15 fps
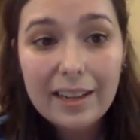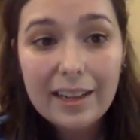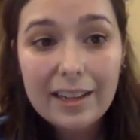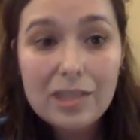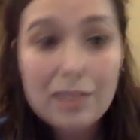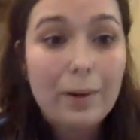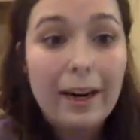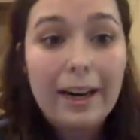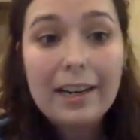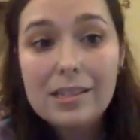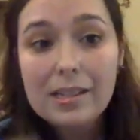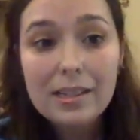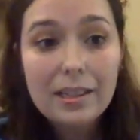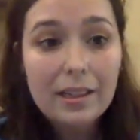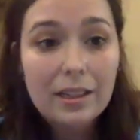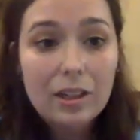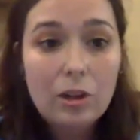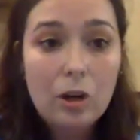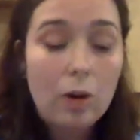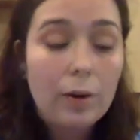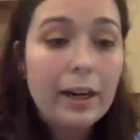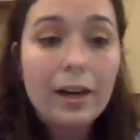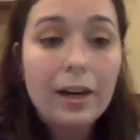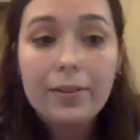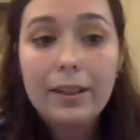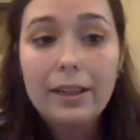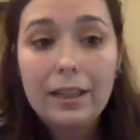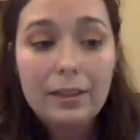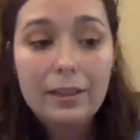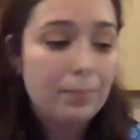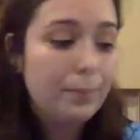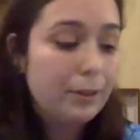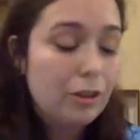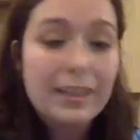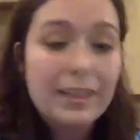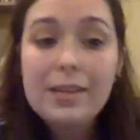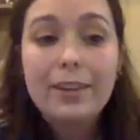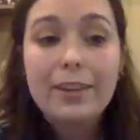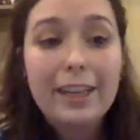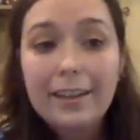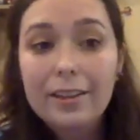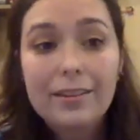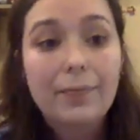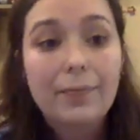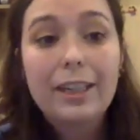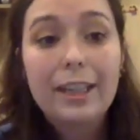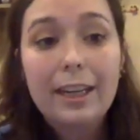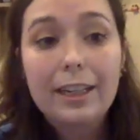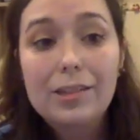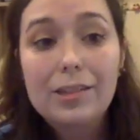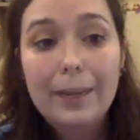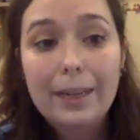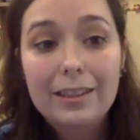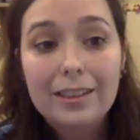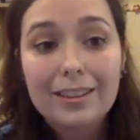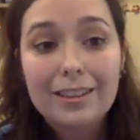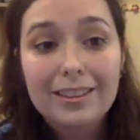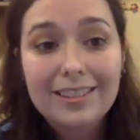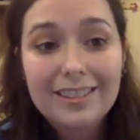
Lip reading: and surprise, doing something unexpected.